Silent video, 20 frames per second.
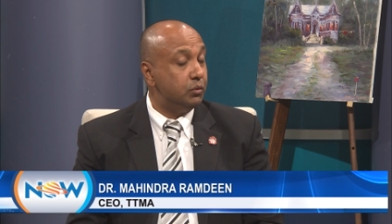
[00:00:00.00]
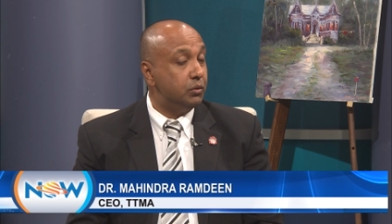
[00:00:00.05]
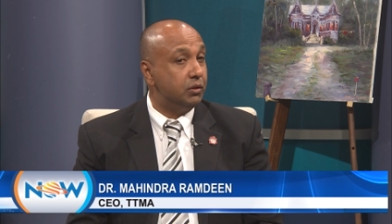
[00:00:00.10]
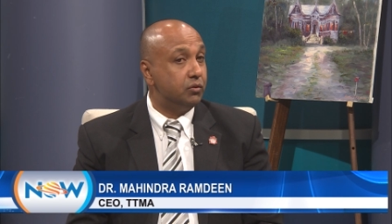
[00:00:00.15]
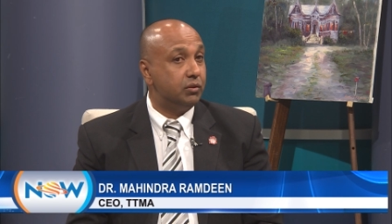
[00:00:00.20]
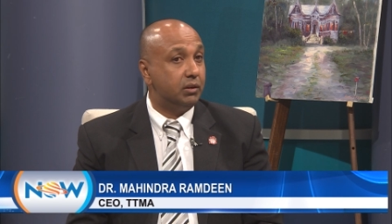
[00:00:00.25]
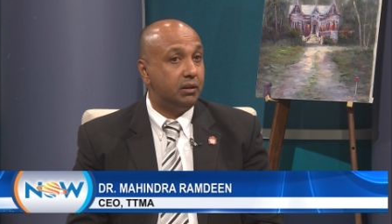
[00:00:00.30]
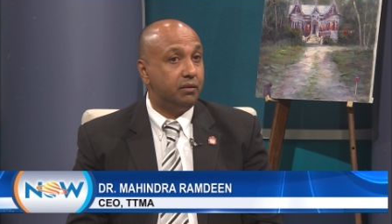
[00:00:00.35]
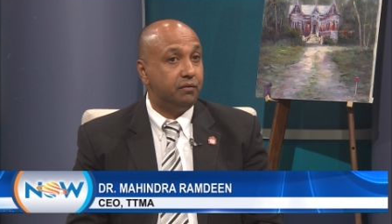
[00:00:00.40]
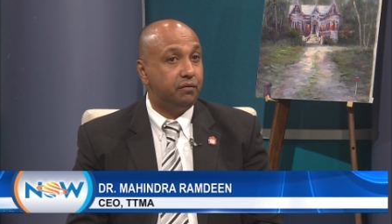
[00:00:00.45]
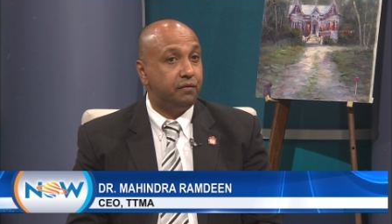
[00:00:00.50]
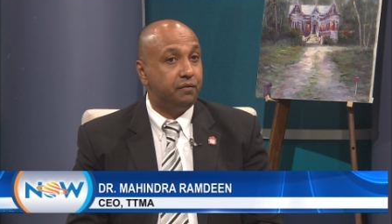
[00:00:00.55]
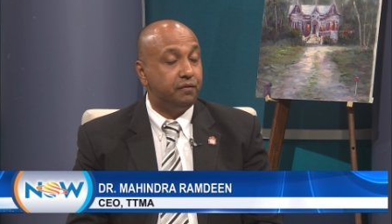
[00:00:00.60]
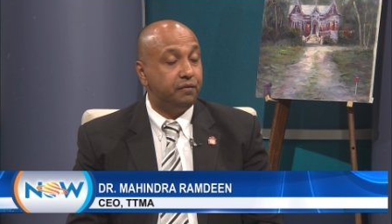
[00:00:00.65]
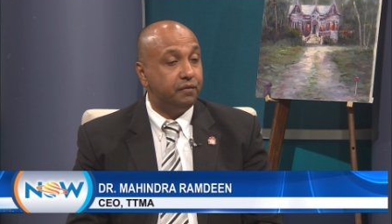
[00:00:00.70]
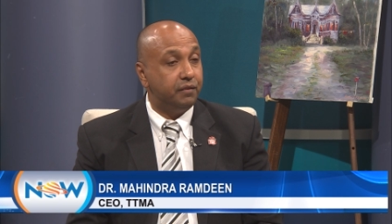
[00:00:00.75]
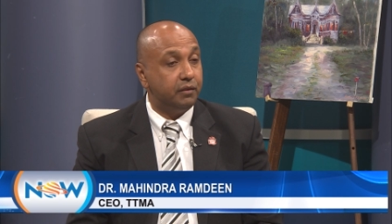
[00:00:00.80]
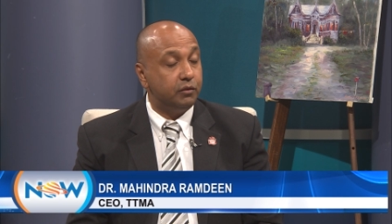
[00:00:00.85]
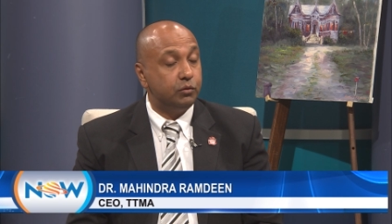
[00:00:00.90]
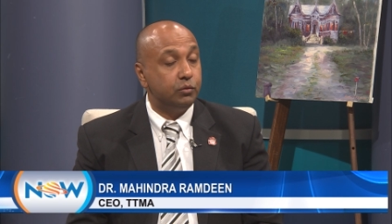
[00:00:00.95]

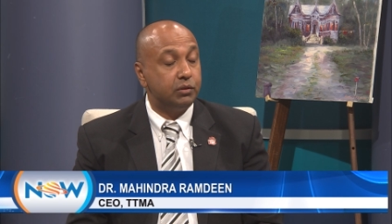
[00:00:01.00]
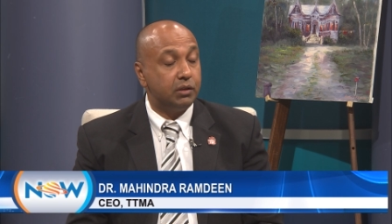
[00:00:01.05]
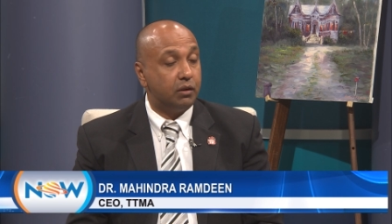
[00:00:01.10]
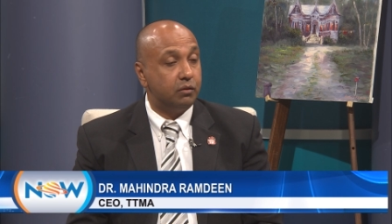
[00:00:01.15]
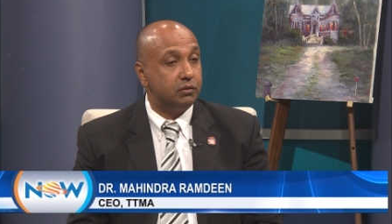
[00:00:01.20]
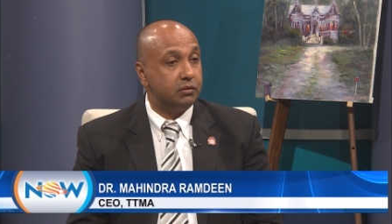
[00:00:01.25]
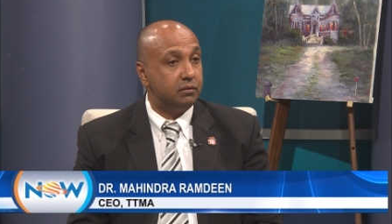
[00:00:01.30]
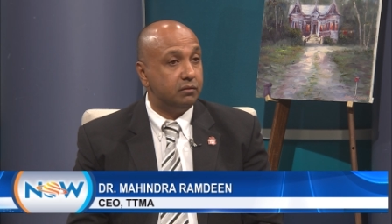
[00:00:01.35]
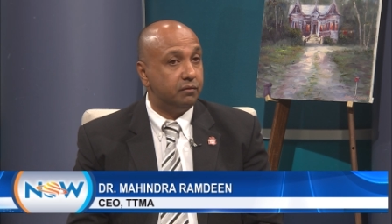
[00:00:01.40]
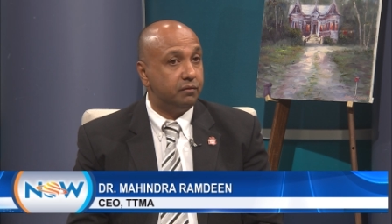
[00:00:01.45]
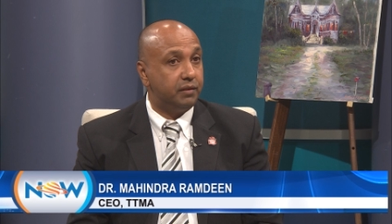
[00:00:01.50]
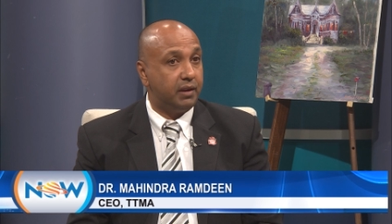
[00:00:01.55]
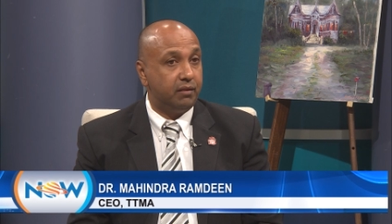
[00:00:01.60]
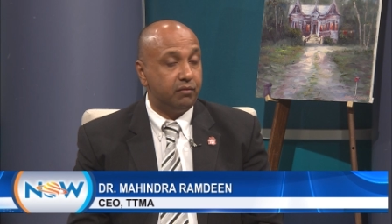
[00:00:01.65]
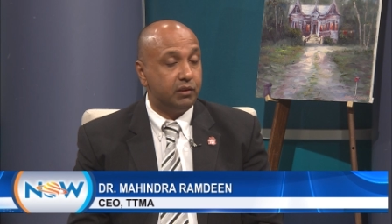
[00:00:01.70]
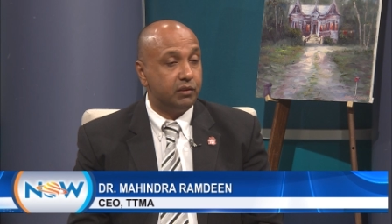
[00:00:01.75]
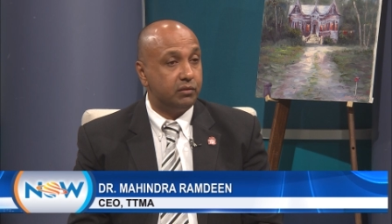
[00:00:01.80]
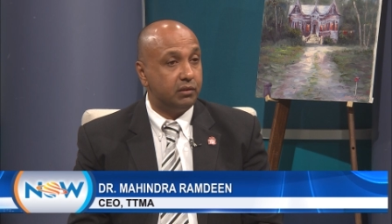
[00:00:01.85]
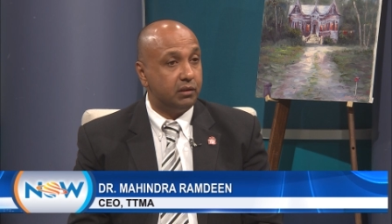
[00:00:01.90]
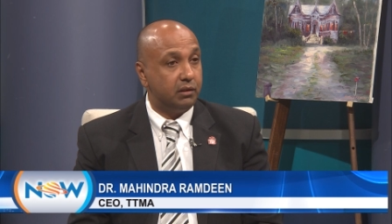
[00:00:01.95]

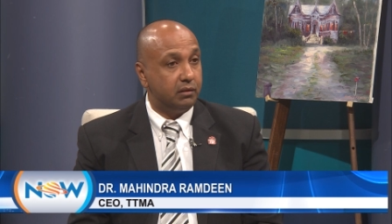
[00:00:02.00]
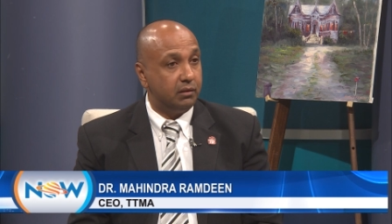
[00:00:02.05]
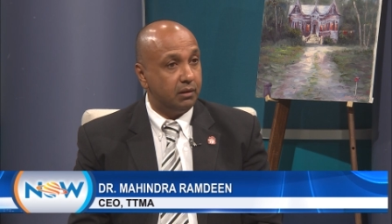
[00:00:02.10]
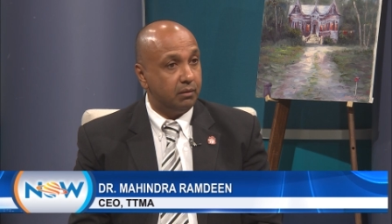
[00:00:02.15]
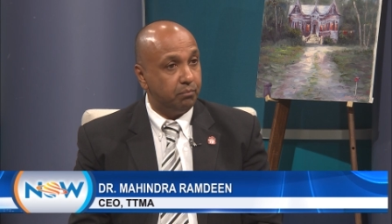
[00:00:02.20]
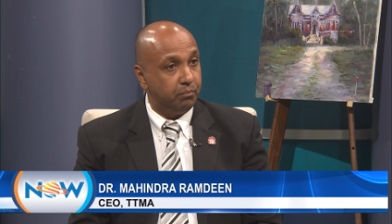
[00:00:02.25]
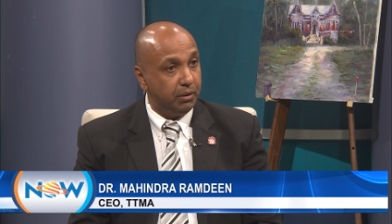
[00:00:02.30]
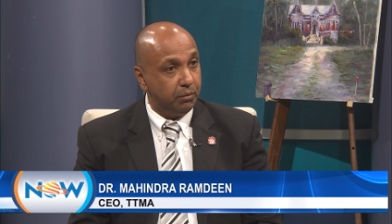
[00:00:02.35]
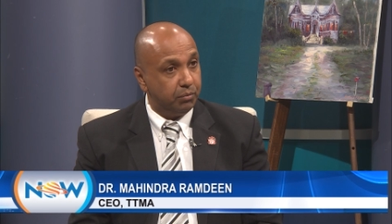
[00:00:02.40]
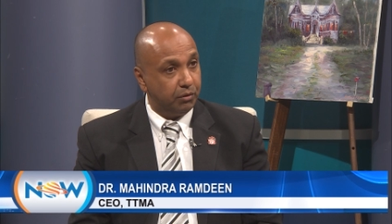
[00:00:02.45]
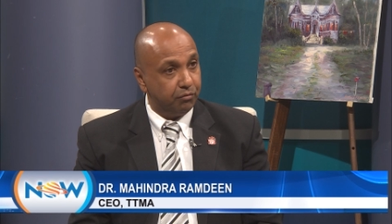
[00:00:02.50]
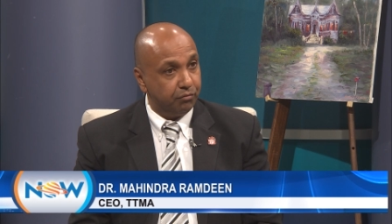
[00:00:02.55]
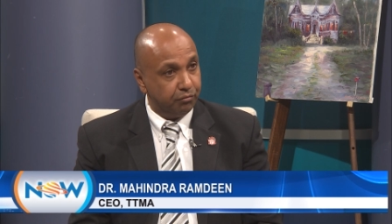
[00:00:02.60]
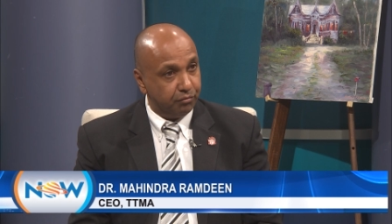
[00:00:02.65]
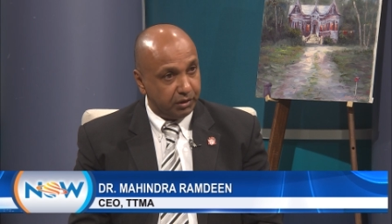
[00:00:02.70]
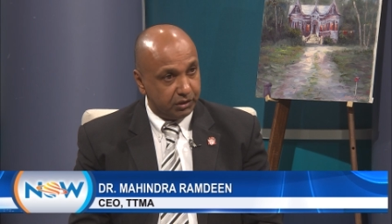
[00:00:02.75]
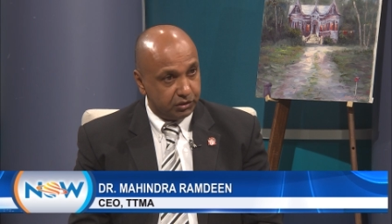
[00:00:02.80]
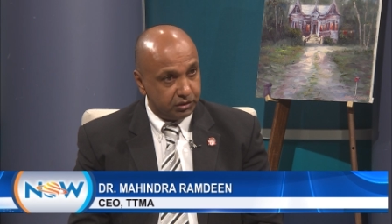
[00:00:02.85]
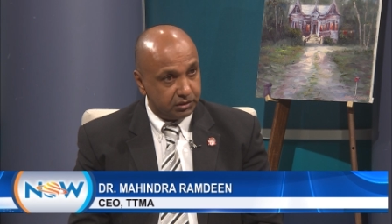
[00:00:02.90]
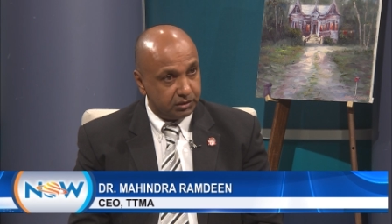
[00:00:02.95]
2,500 people
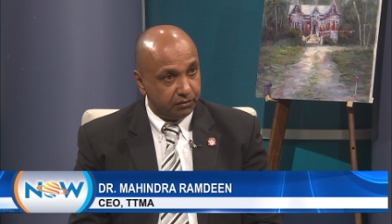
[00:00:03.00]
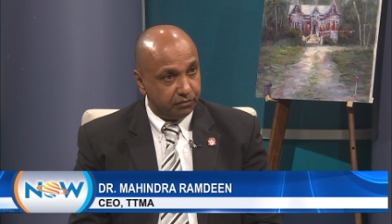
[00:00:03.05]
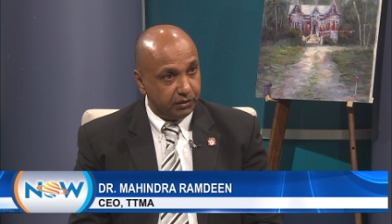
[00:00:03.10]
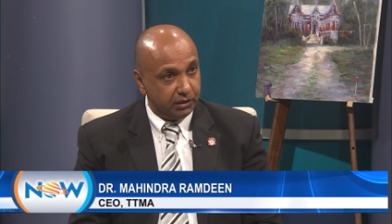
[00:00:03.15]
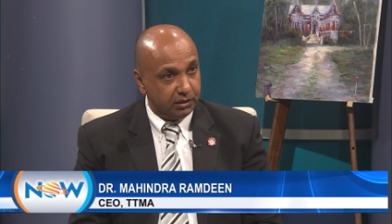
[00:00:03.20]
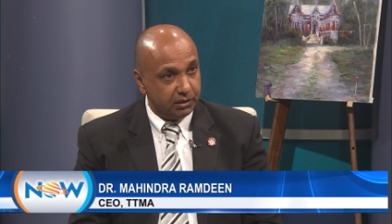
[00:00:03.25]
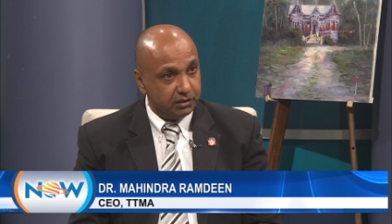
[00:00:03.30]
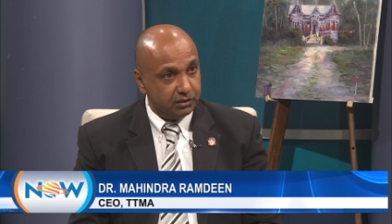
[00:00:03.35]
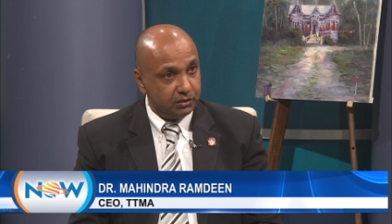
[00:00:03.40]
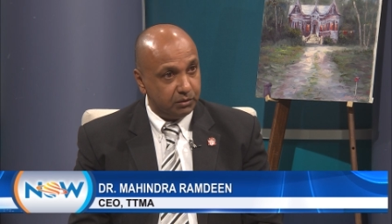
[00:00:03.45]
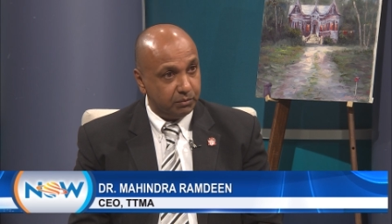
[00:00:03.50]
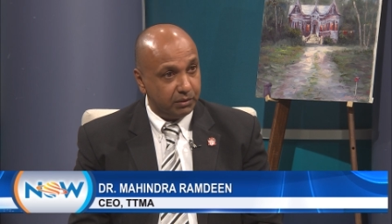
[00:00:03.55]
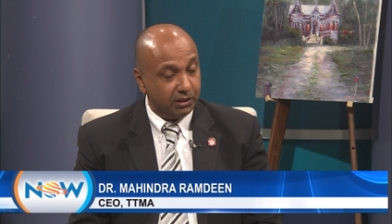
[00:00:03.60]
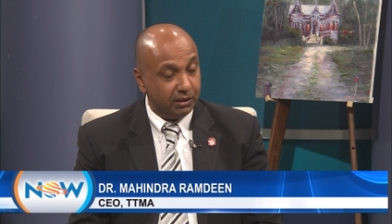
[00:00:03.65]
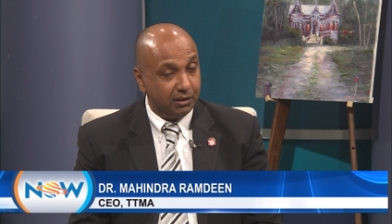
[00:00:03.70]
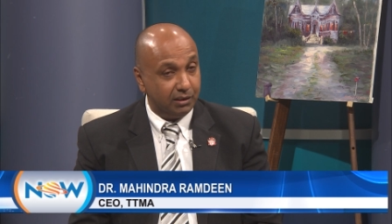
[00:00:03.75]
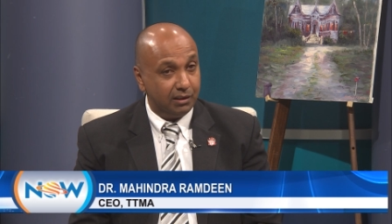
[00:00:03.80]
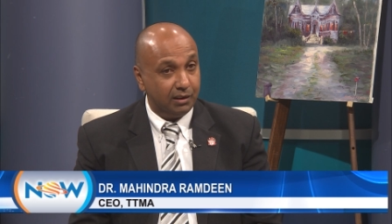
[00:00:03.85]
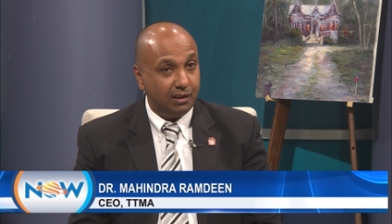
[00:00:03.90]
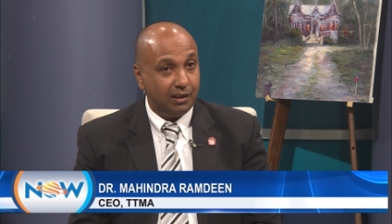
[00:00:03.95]
register for the consumer
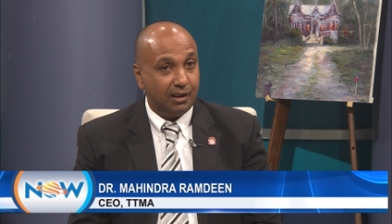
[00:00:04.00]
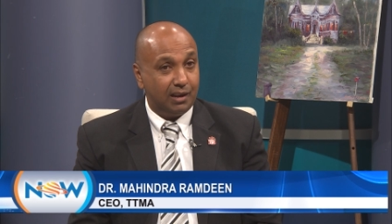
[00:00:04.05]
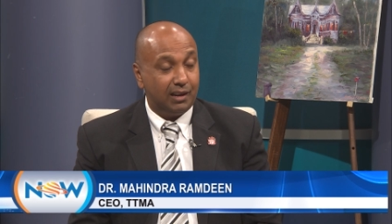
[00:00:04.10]
there.